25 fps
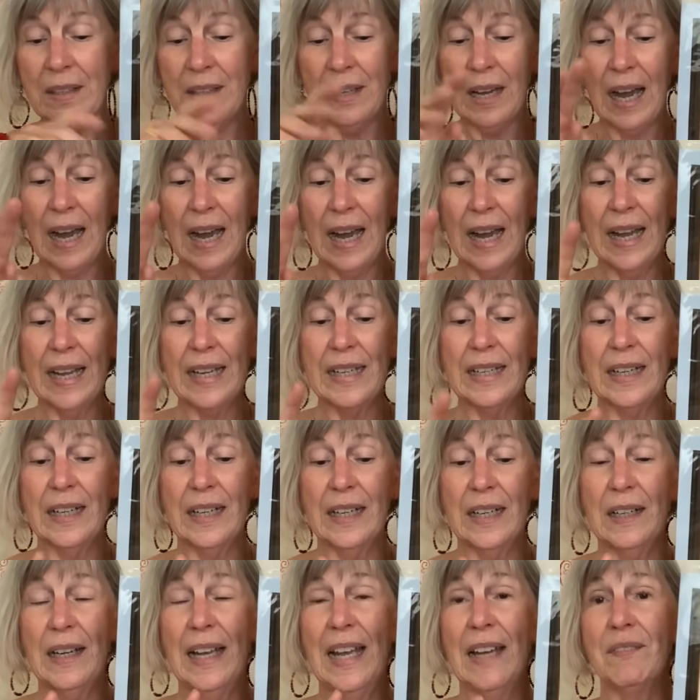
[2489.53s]
I
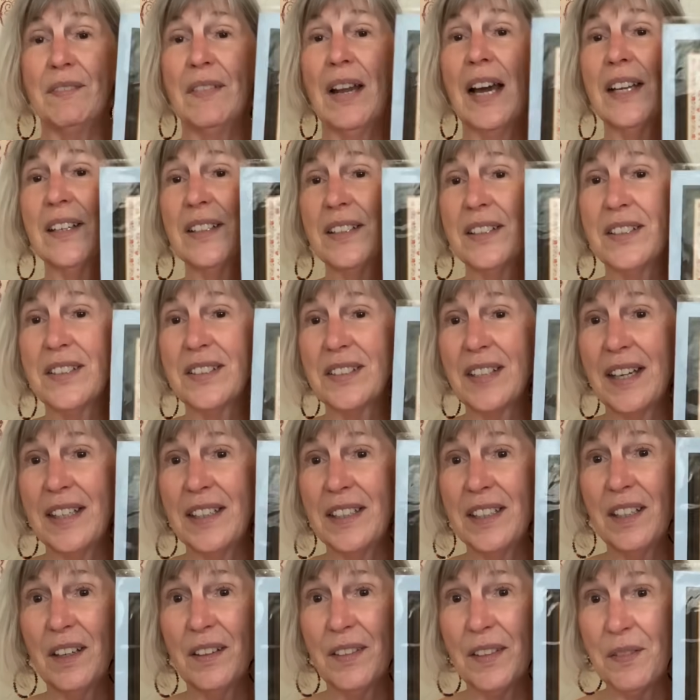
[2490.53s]
have not
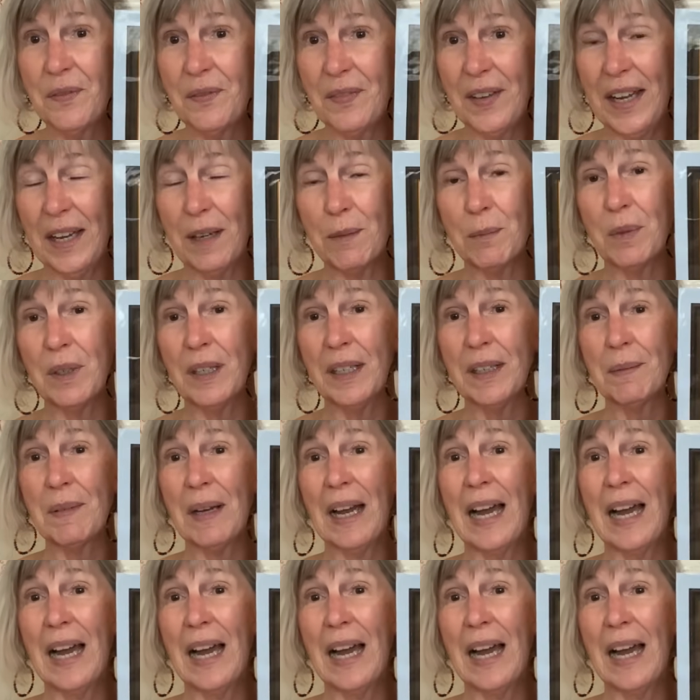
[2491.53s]
decided on the fabric.